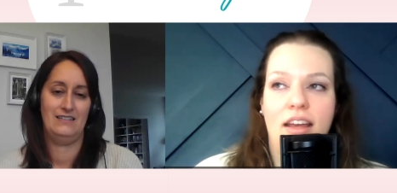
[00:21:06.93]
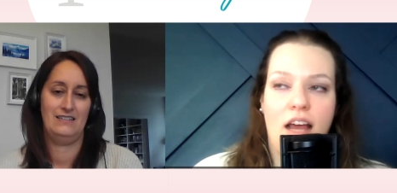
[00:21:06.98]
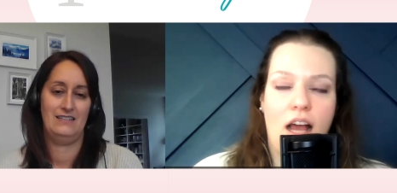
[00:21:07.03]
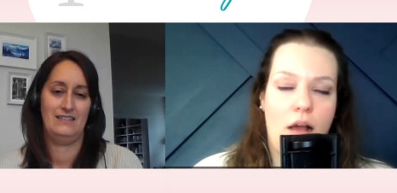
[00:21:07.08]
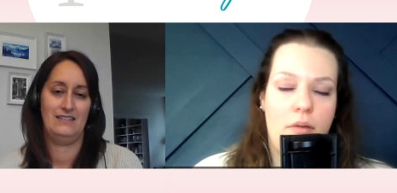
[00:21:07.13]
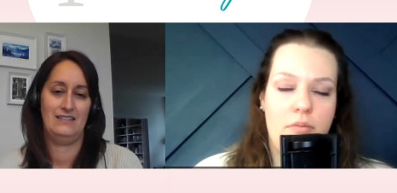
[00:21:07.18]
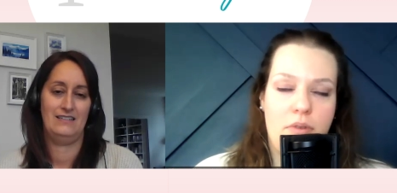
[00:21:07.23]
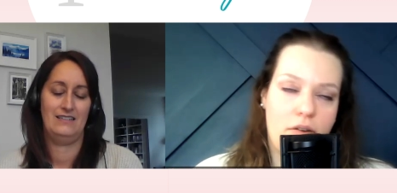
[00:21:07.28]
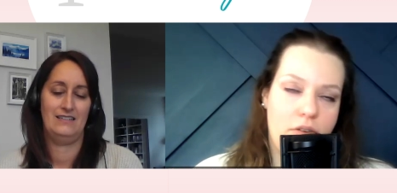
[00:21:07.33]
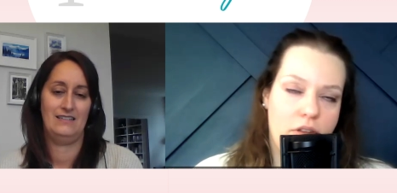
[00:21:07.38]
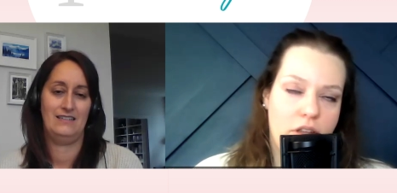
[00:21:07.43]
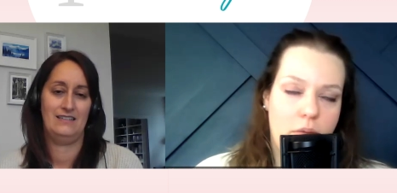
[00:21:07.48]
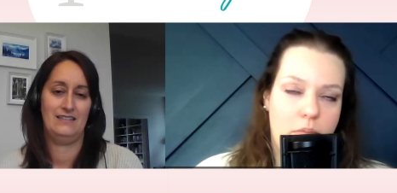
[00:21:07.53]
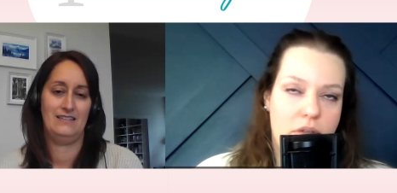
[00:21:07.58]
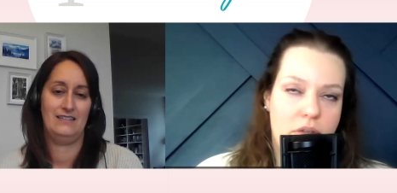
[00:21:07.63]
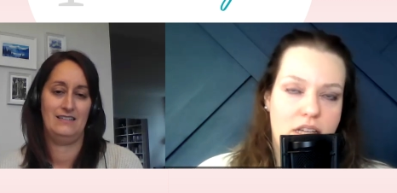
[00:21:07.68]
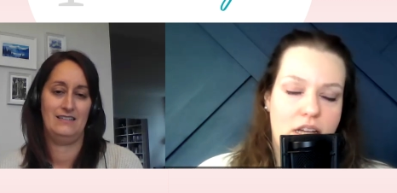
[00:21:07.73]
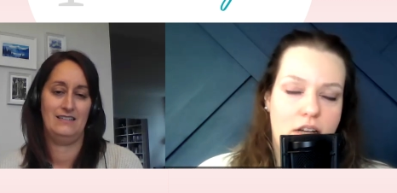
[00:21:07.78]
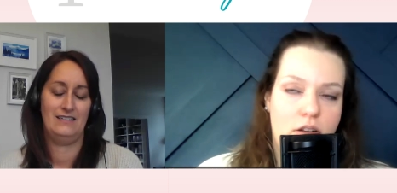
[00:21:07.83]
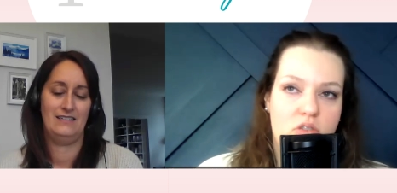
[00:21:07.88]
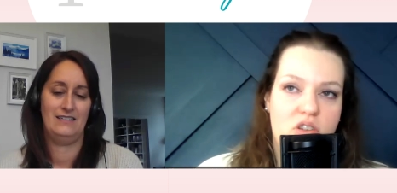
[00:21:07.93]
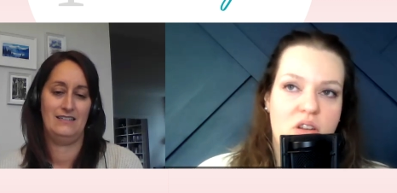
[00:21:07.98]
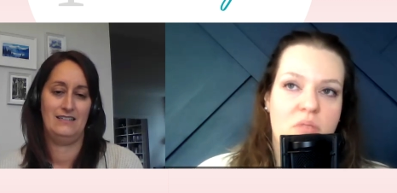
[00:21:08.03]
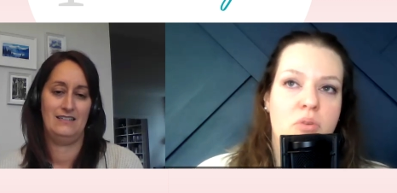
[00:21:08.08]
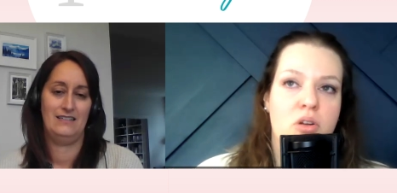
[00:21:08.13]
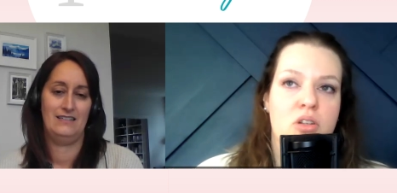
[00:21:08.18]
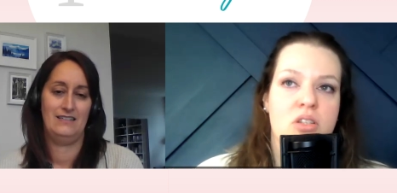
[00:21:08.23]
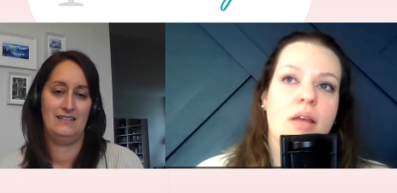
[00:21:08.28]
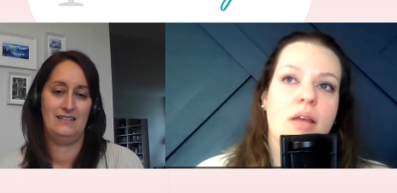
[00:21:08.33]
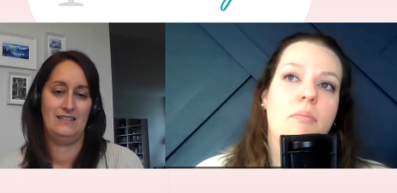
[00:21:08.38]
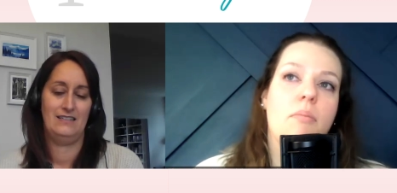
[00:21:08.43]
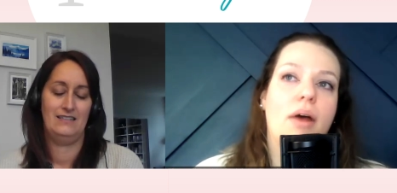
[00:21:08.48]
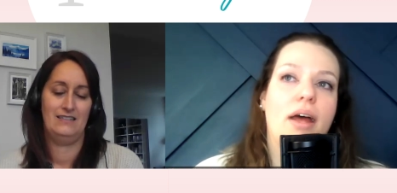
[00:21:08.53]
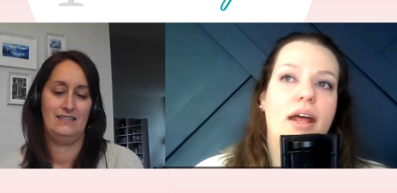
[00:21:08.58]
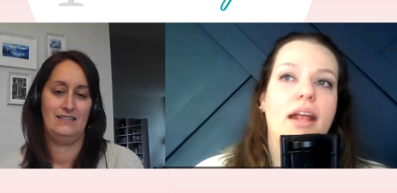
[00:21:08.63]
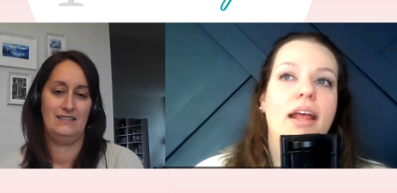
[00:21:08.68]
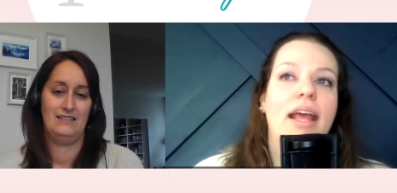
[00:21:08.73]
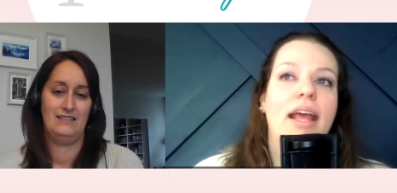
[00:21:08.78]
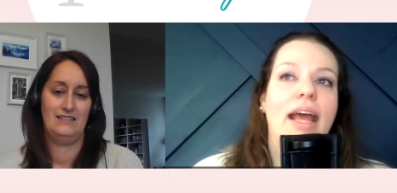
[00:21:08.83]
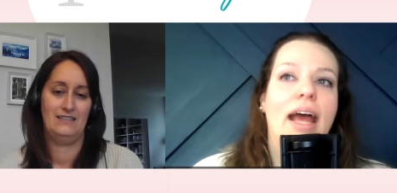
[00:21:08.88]
Speaker 1: I'm not really a potato chip person,
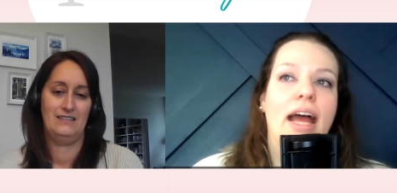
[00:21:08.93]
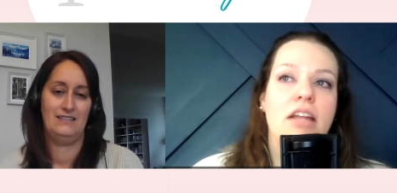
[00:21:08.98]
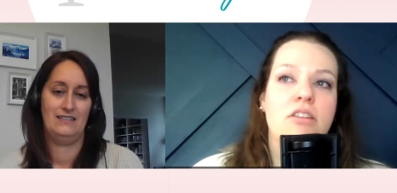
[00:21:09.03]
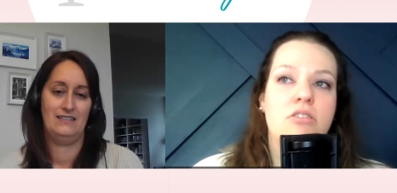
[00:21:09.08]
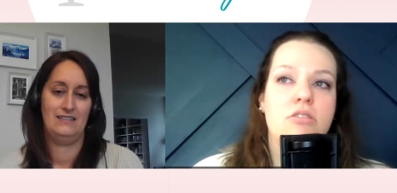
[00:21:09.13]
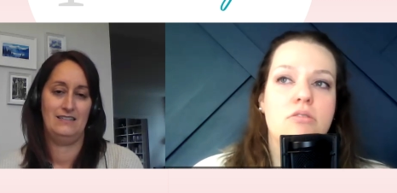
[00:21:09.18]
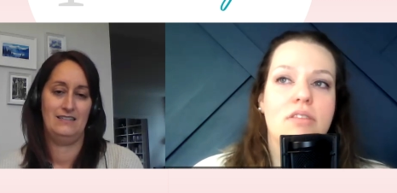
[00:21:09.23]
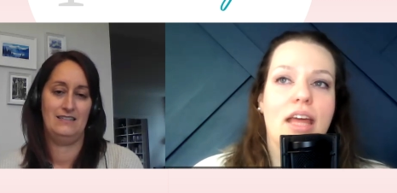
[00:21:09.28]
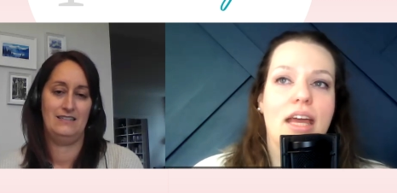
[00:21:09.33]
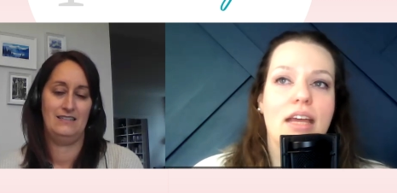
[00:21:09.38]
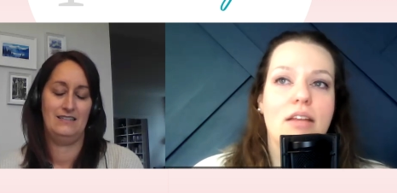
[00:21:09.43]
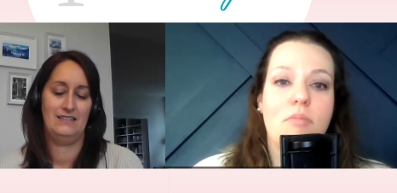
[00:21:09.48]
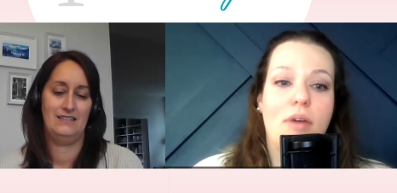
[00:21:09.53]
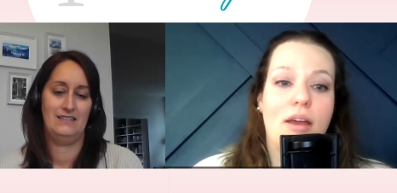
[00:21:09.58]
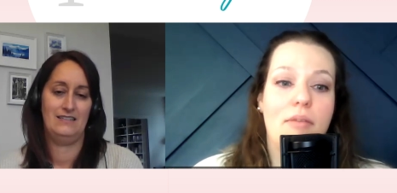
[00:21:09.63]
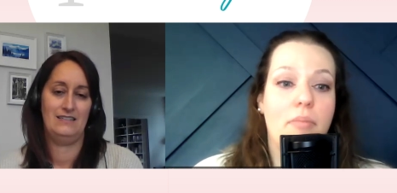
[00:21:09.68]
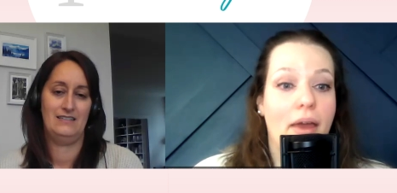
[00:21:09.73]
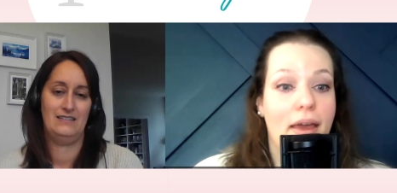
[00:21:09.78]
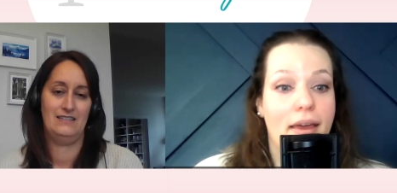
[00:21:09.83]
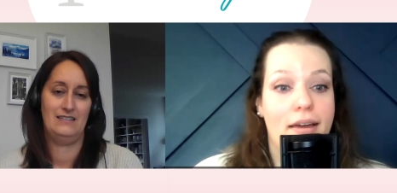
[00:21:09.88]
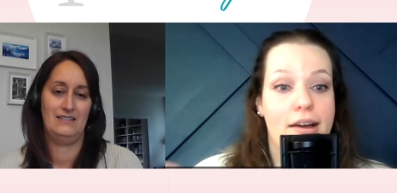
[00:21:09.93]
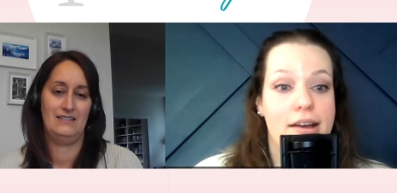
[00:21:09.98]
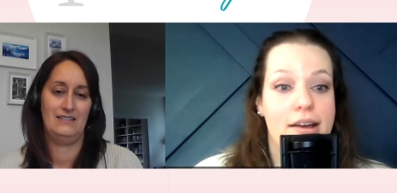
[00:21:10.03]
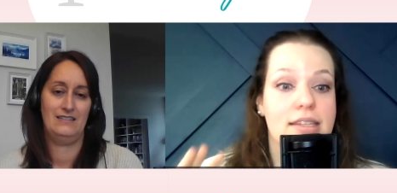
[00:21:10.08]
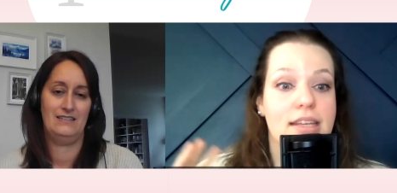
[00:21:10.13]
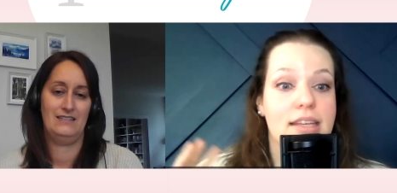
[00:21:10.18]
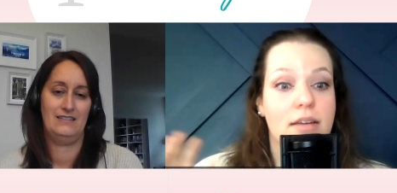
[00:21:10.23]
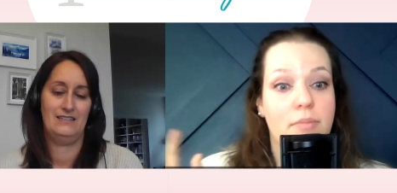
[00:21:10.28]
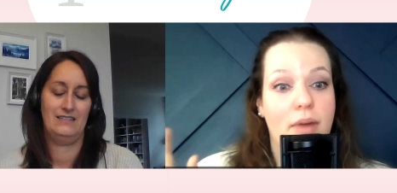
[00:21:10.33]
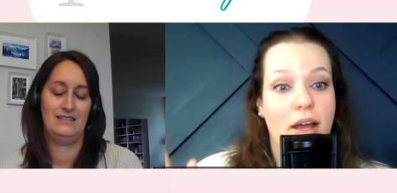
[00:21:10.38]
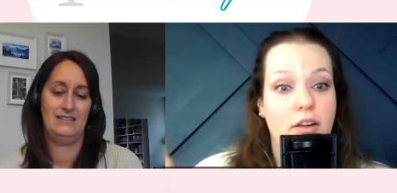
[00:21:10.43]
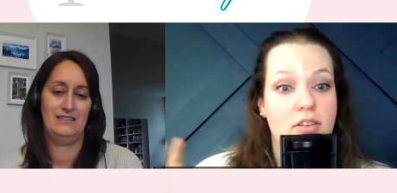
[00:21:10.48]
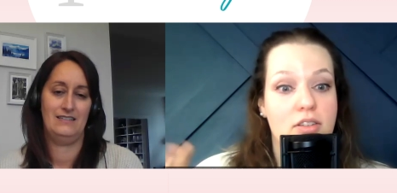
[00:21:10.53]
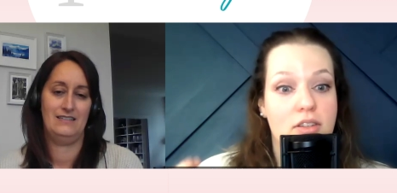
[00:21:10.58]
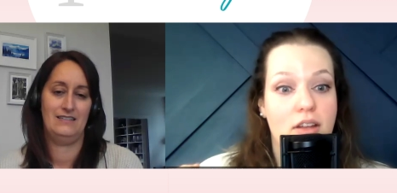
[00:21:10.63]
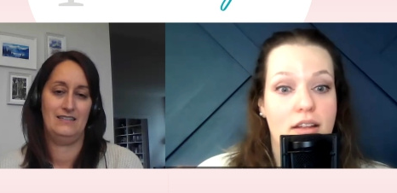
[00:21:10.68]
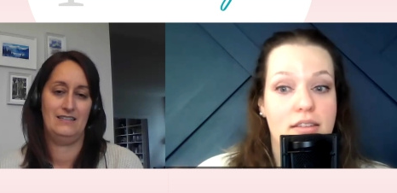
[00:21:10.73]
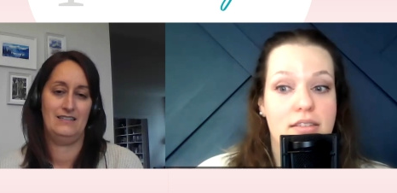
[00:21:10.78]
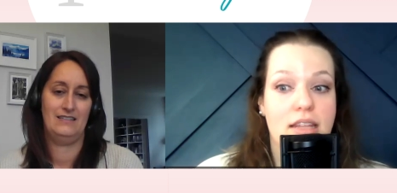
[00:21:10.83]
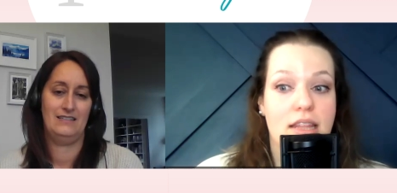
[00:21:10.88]
but I do like my baked goods, like my
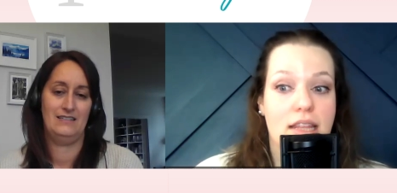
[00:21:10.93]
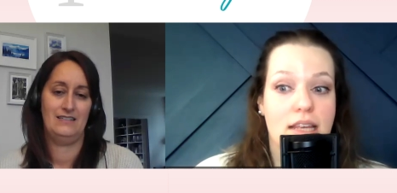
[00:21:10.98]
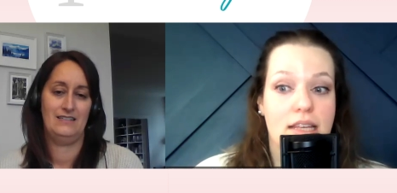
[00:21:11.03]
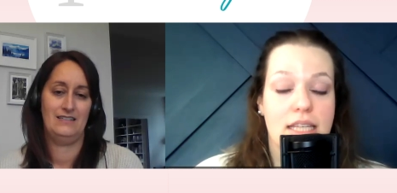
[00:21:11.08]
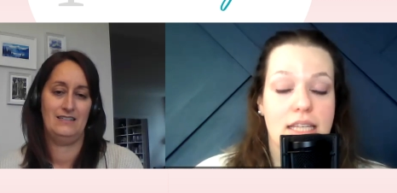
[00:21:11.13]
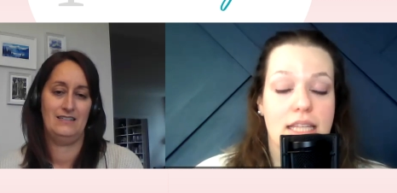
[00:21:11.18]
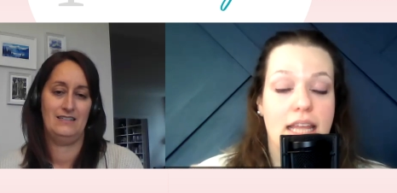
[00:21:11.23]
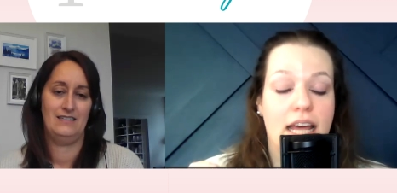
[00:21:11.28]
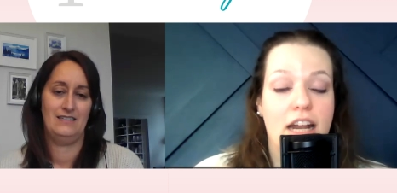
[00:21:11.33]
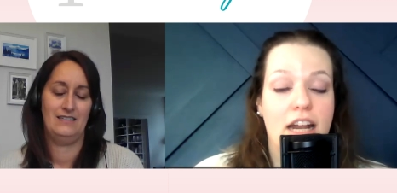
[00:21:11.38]
croissants and things like that.